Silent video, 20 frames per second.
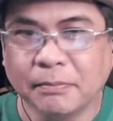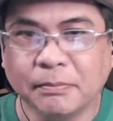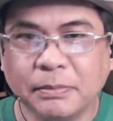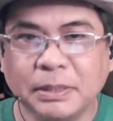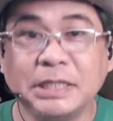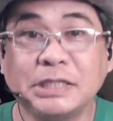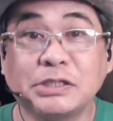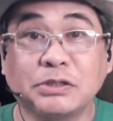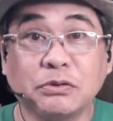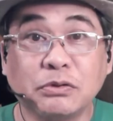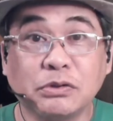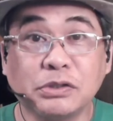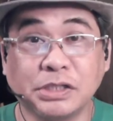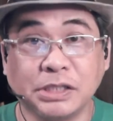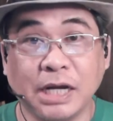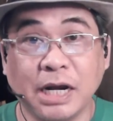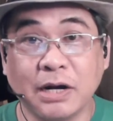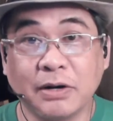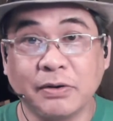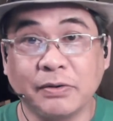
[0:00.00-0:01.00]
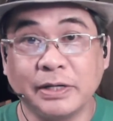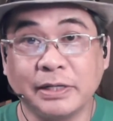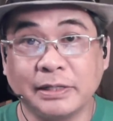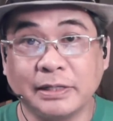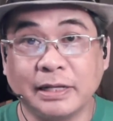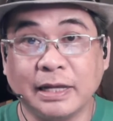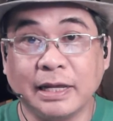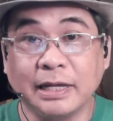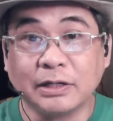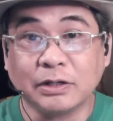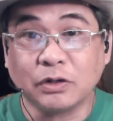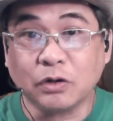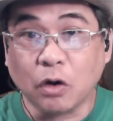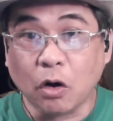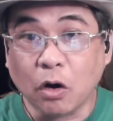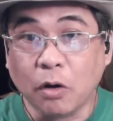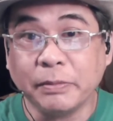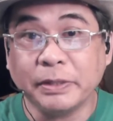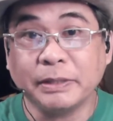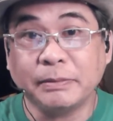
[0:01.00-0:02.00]
please do share it and
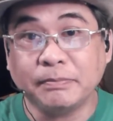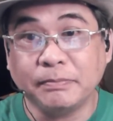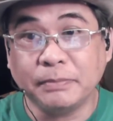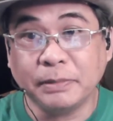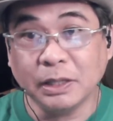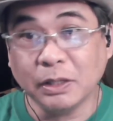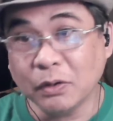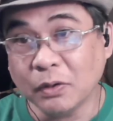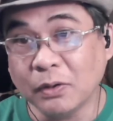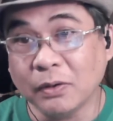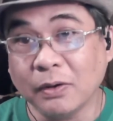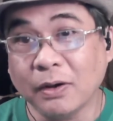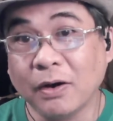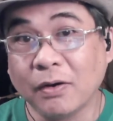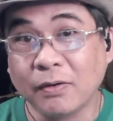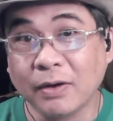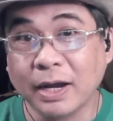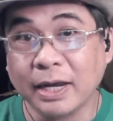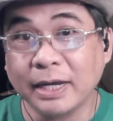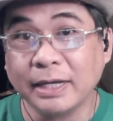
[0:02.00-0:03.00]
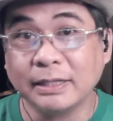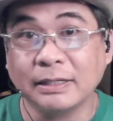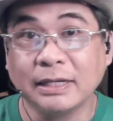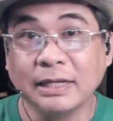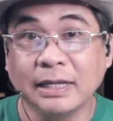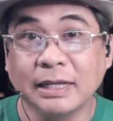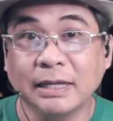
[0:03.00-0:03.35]
comment below. All right.